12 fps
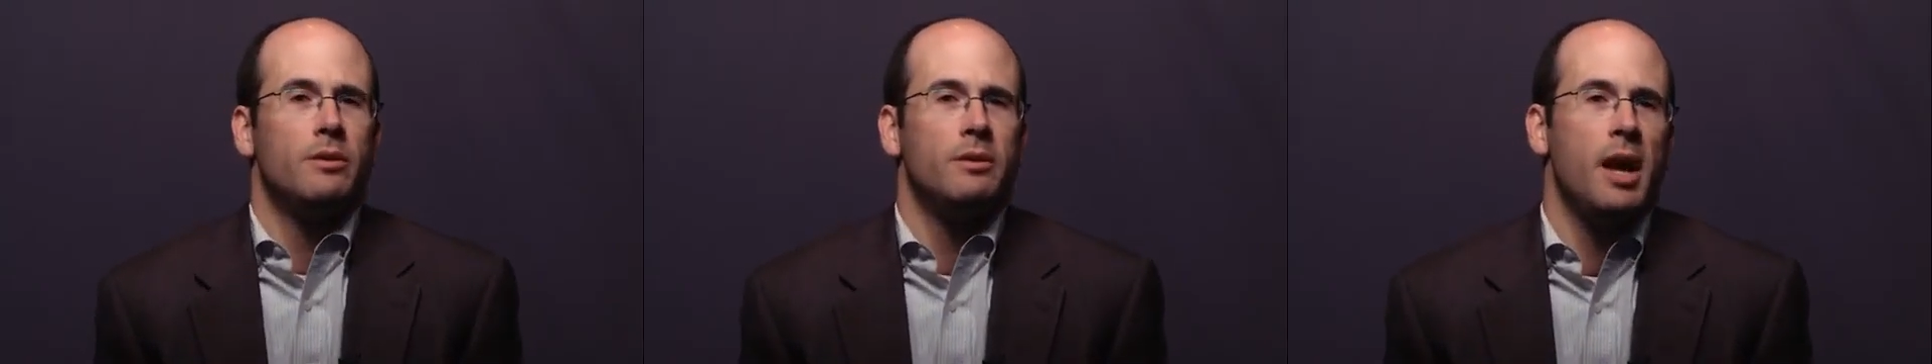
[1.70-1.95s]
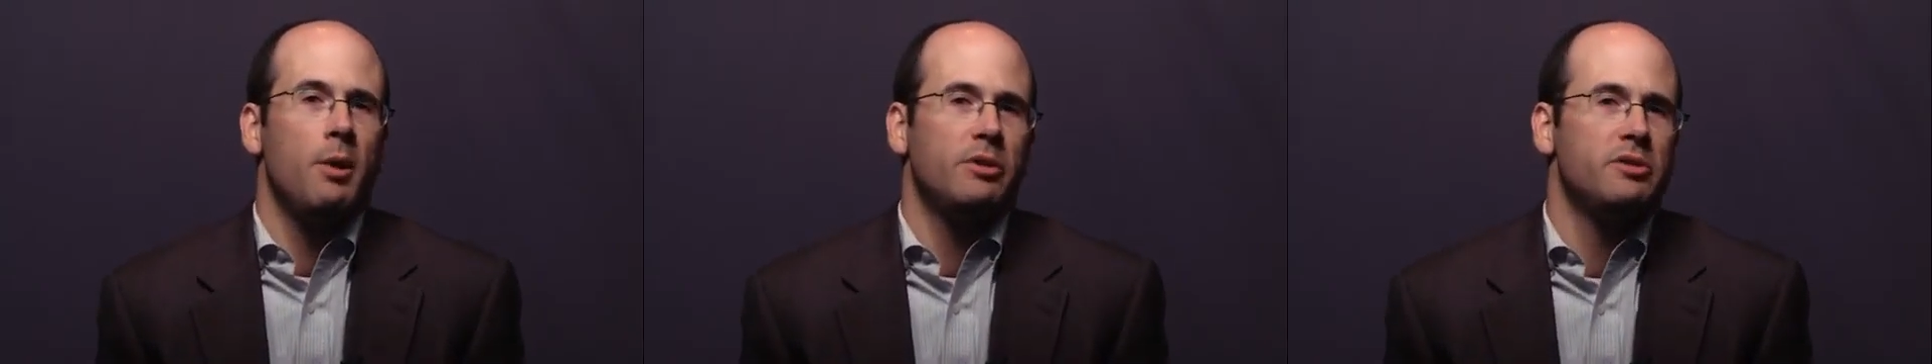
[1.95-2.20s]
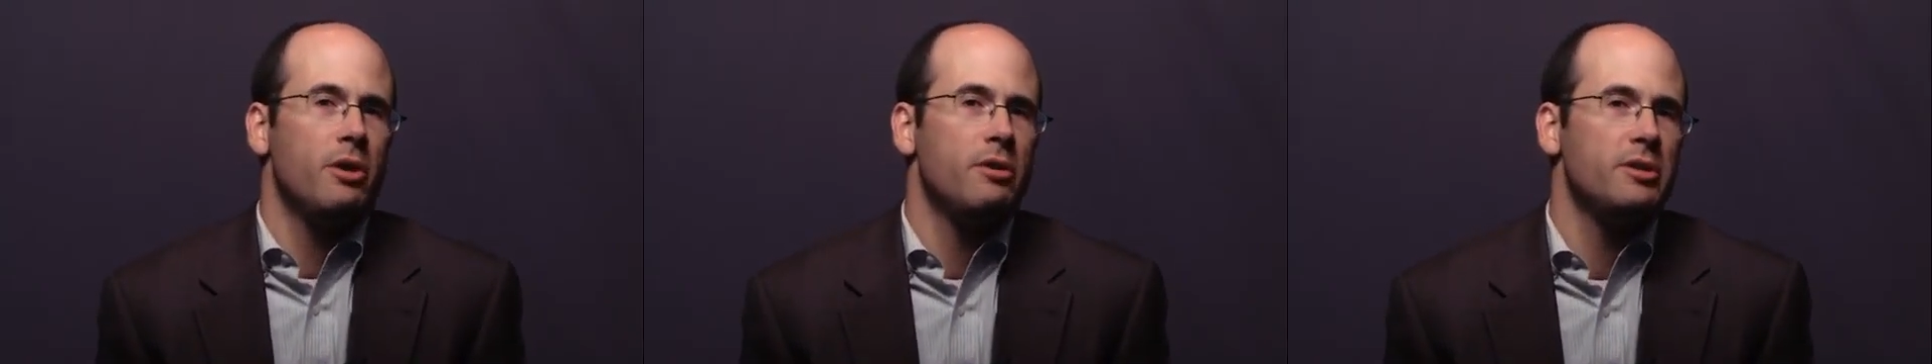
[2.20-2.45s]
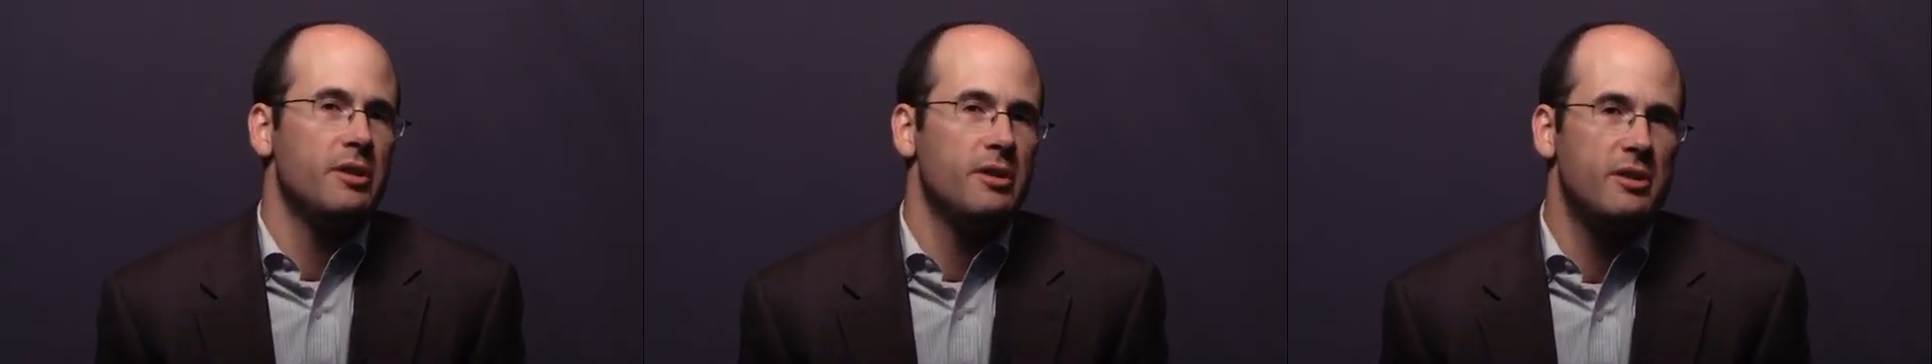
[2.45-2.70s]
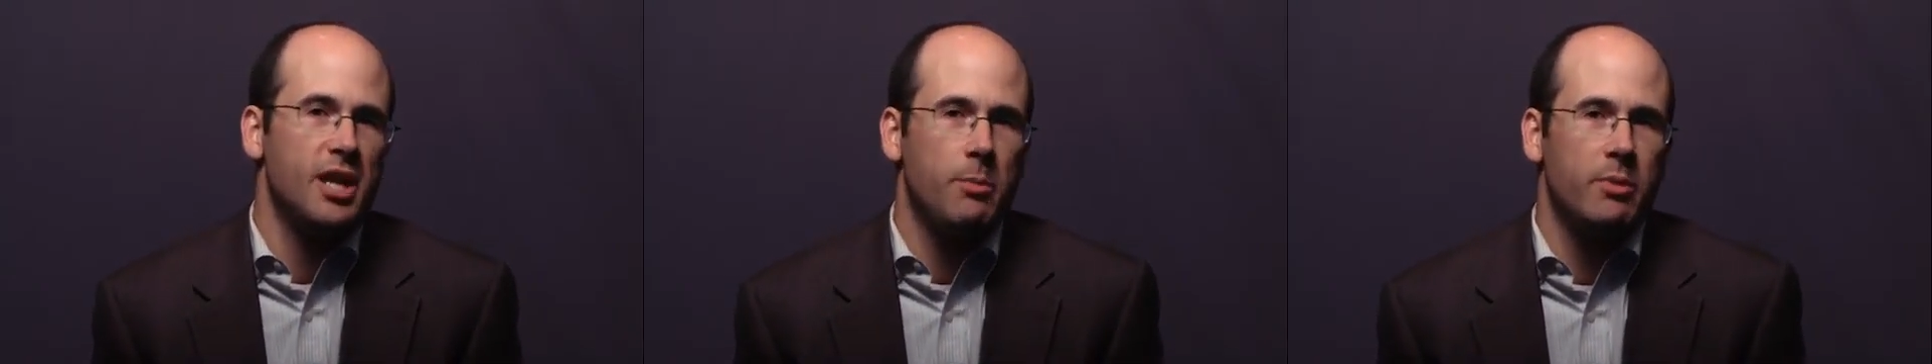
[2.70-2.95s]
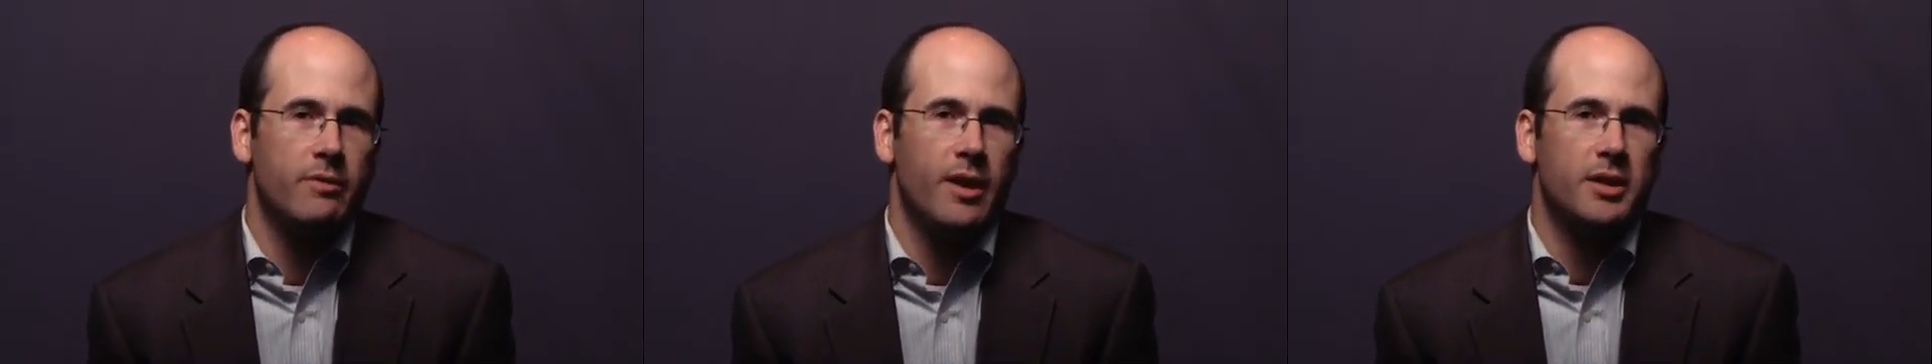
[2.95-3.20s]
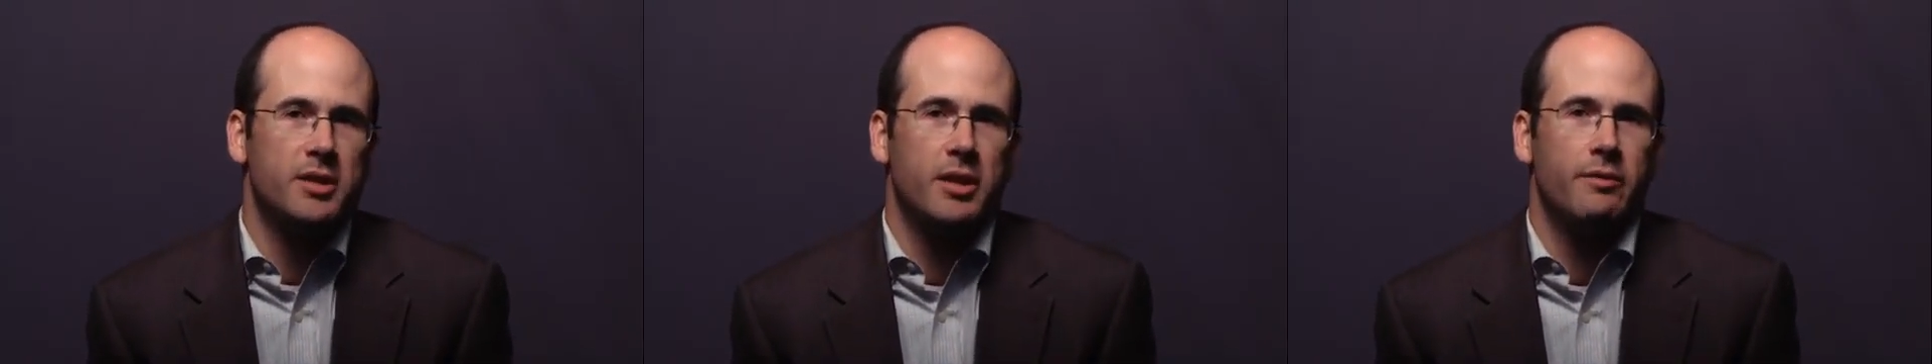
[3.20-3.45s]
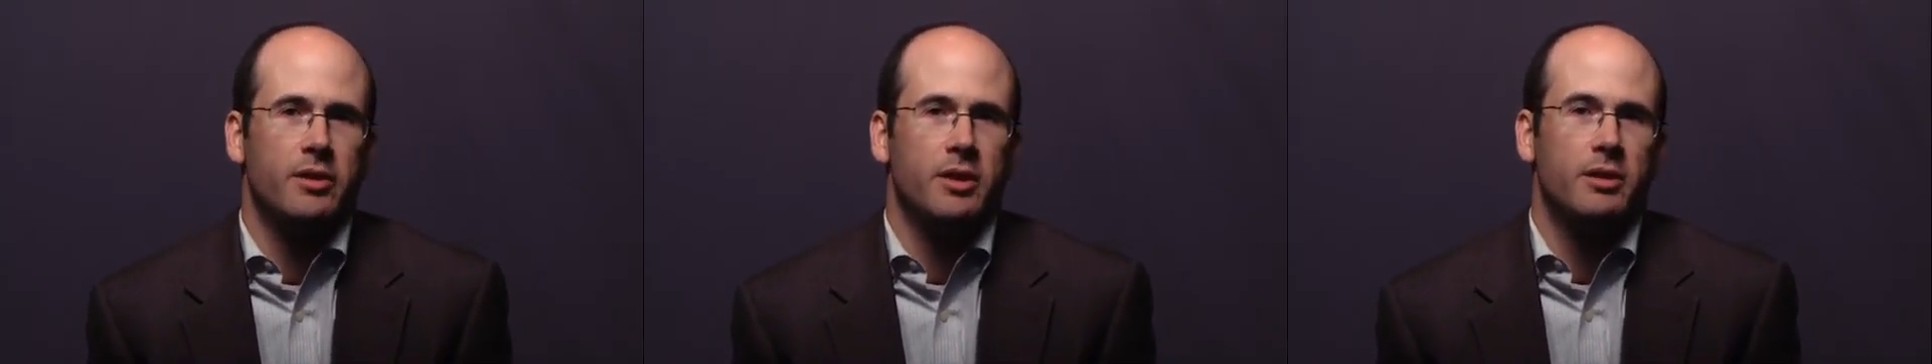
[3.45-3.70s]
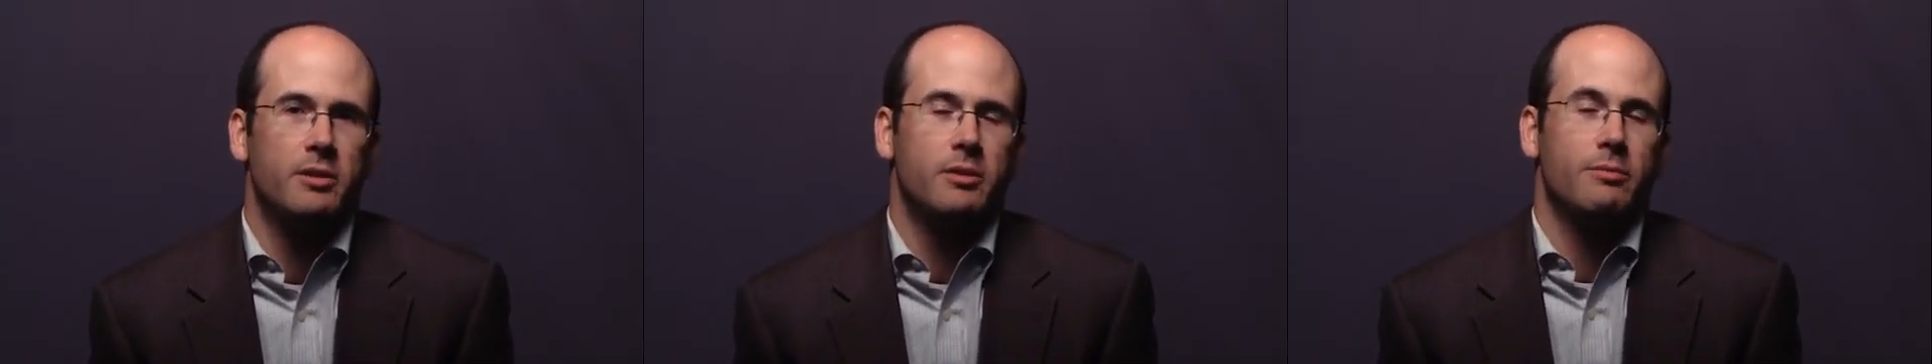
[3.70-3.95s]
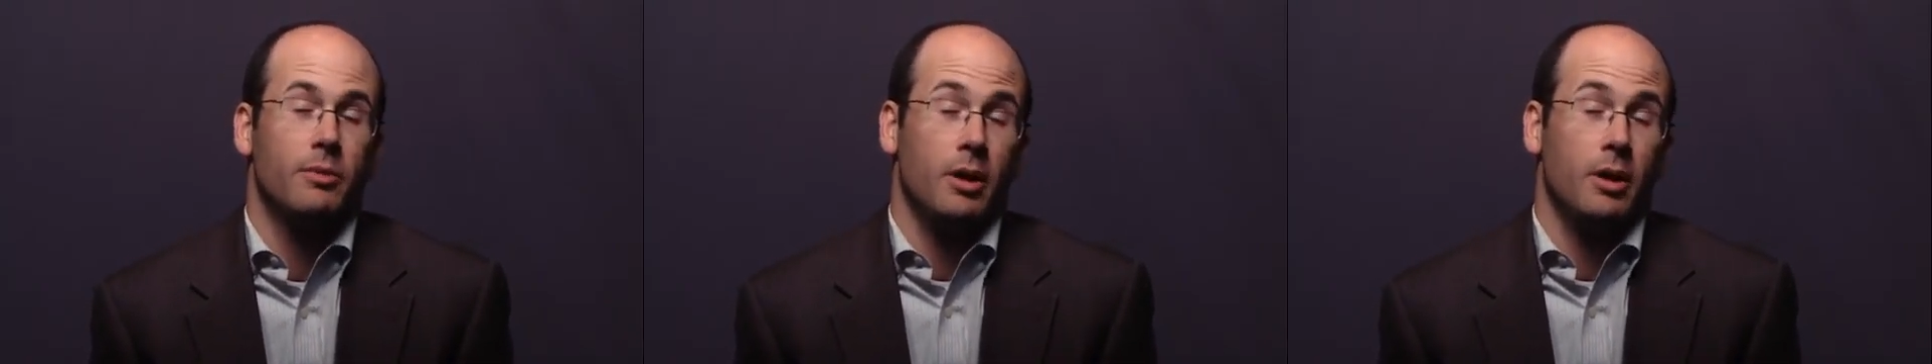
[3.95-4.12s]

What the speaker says: Now we'll turn to the statement of activities,